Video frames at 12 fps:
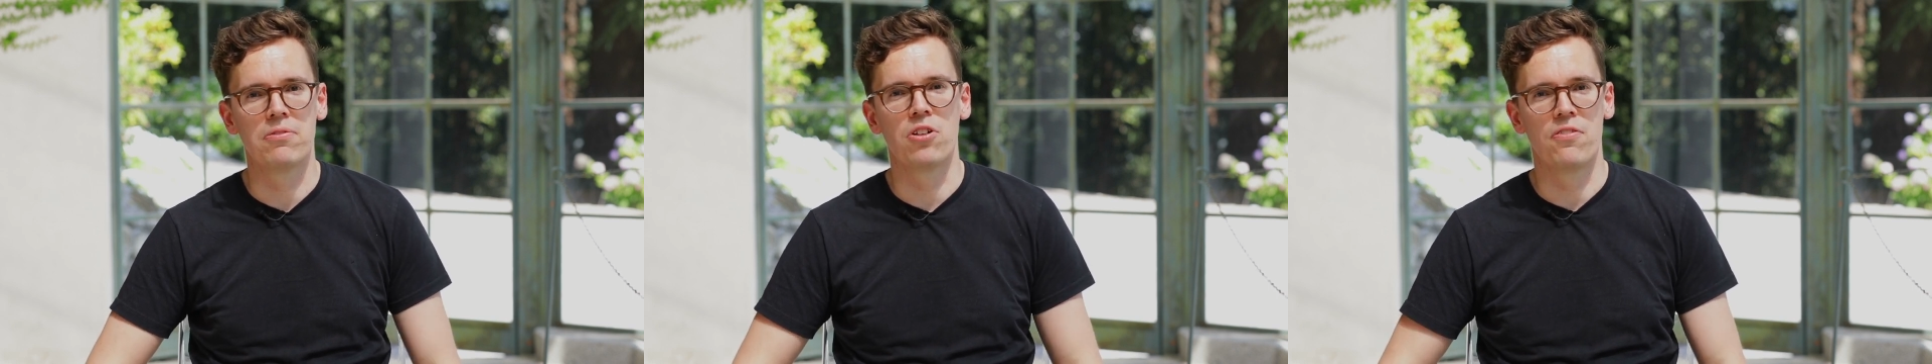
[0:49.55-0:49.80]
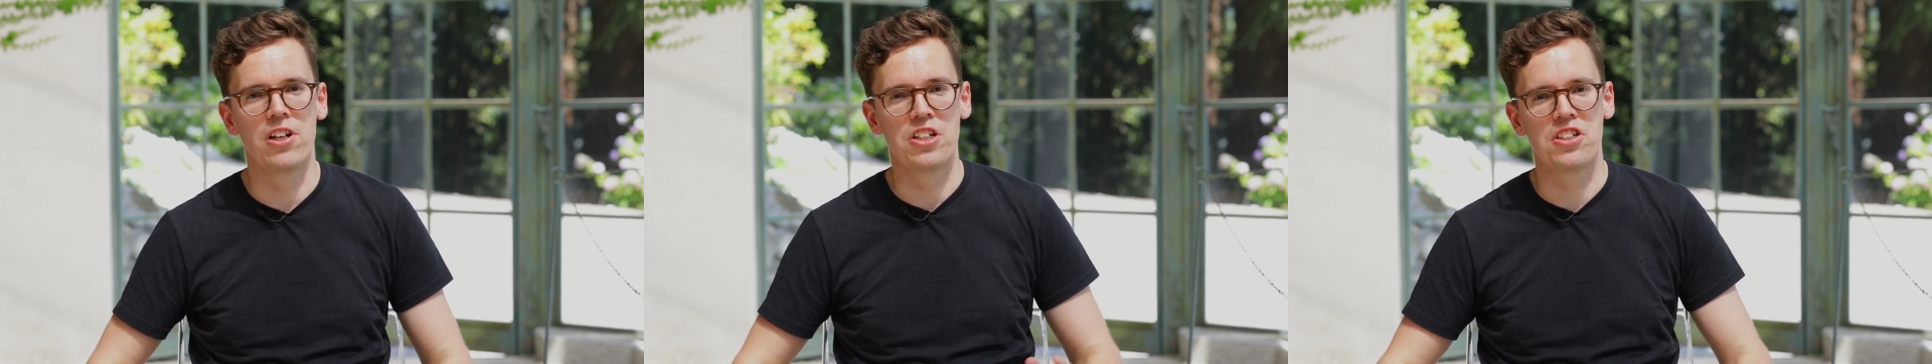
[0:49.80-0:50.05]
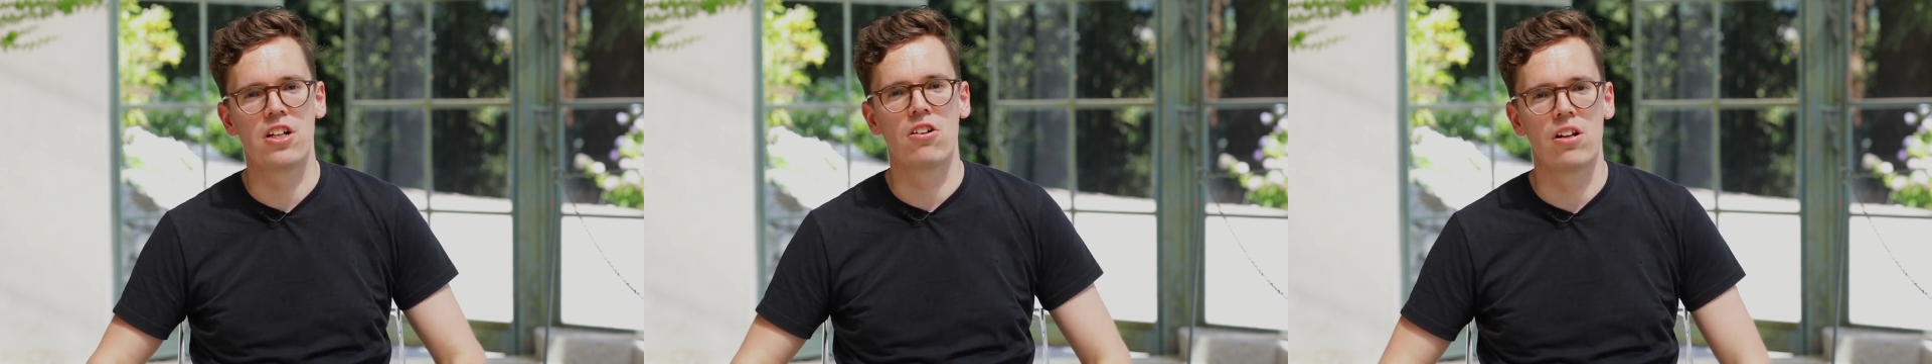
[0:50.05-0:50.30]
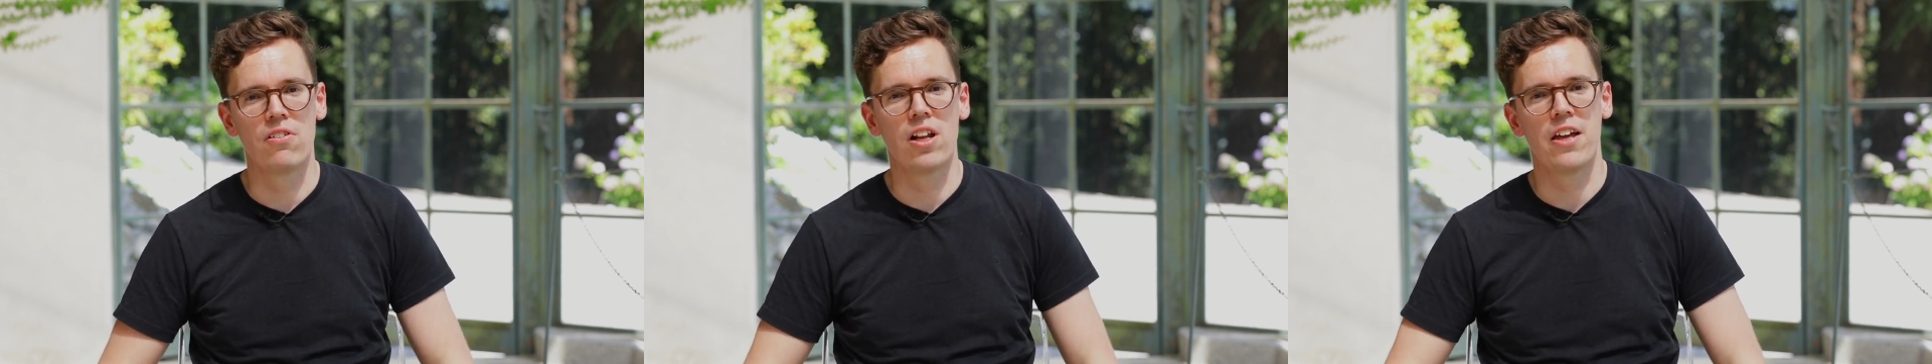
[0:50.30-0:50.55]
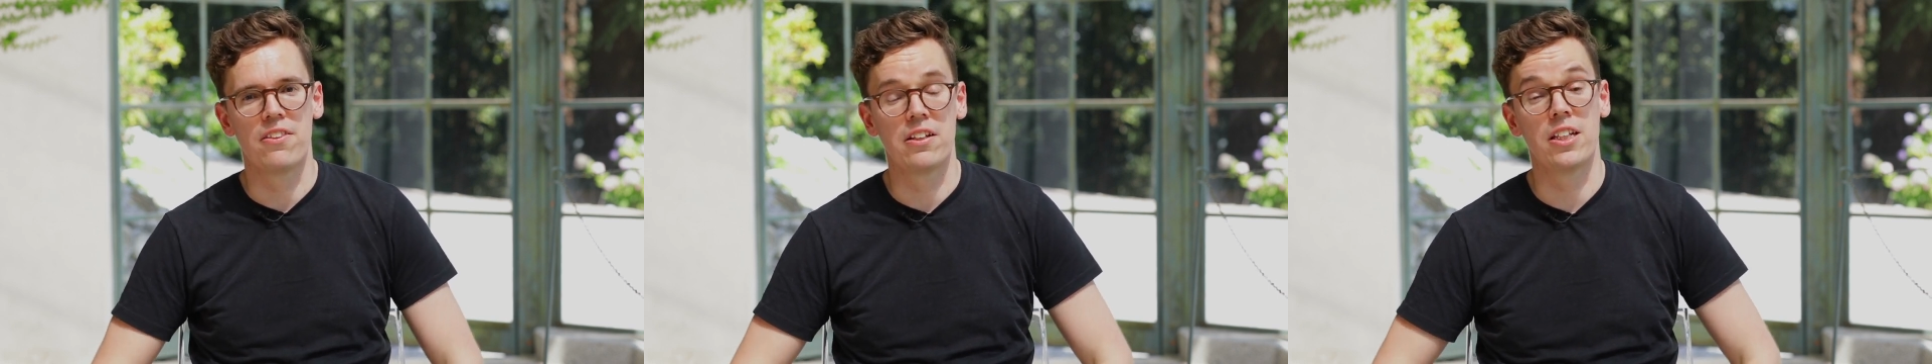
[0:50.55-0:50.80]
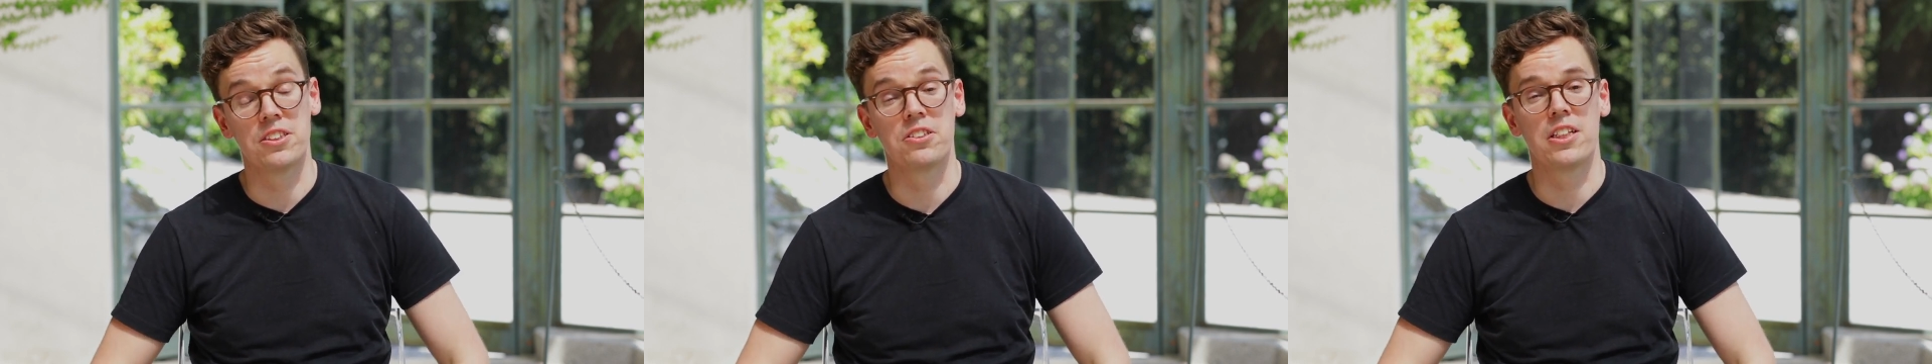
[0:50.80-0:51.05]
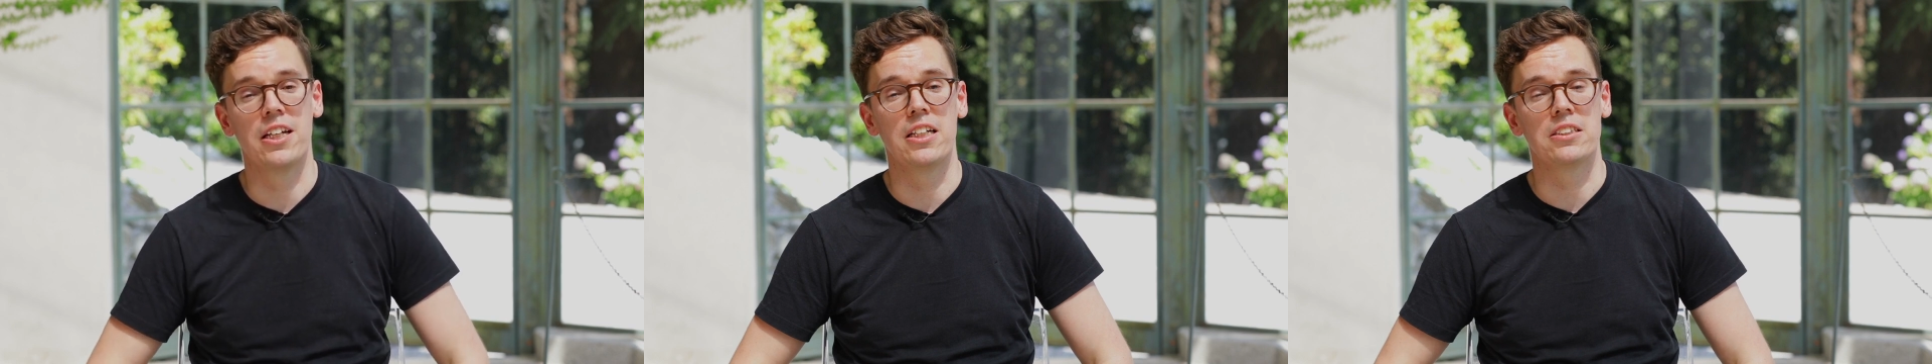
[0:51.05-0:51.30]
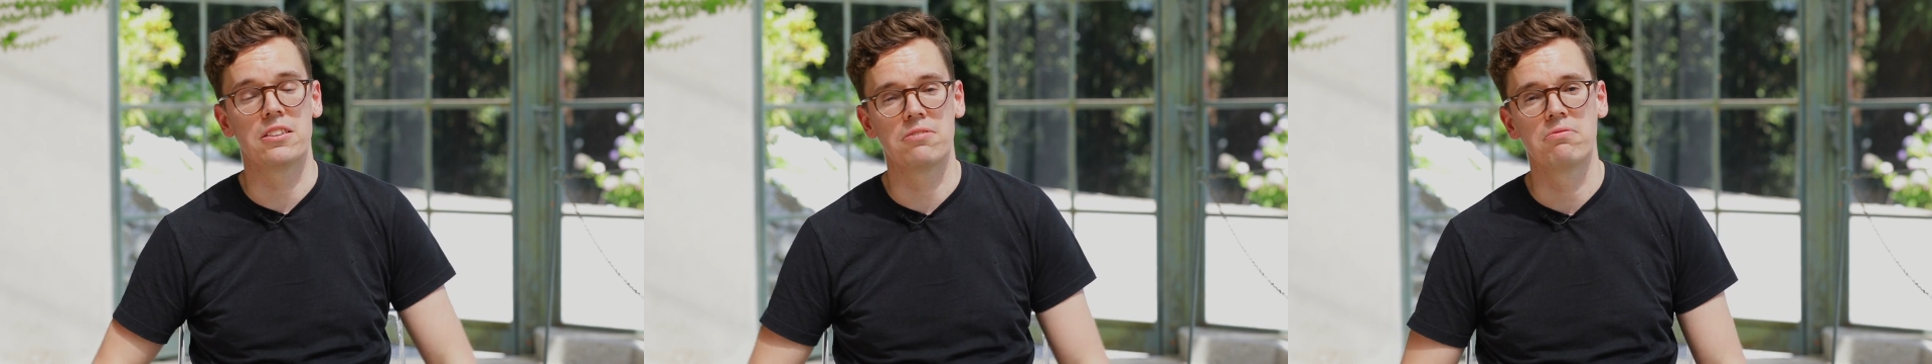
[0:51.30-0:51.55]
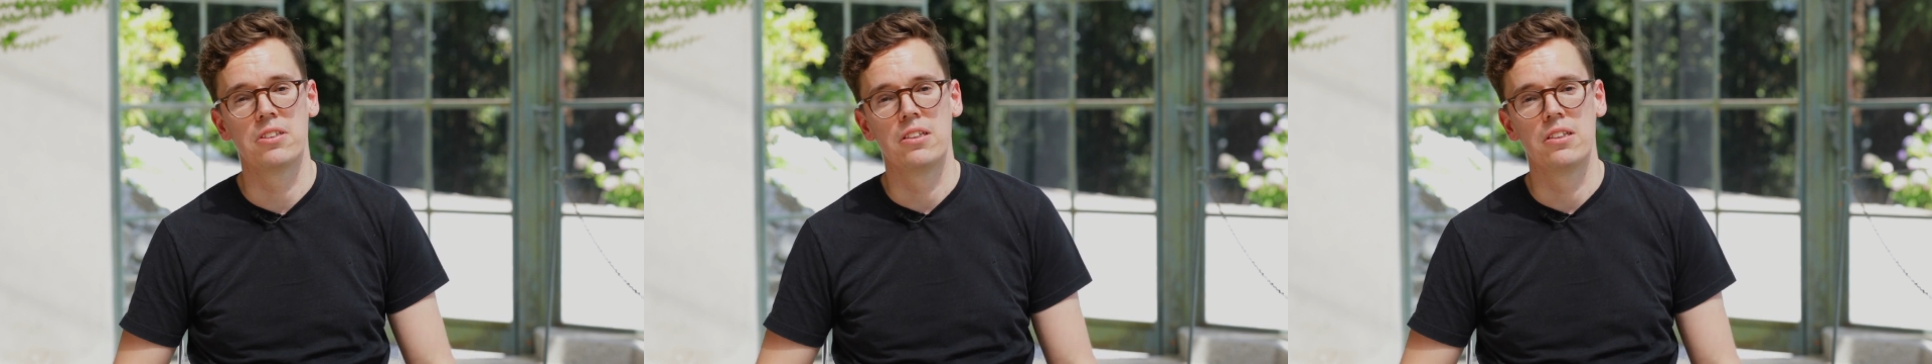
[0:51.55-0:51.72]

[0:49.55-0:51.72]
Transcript: on a very general level, I think that's the case.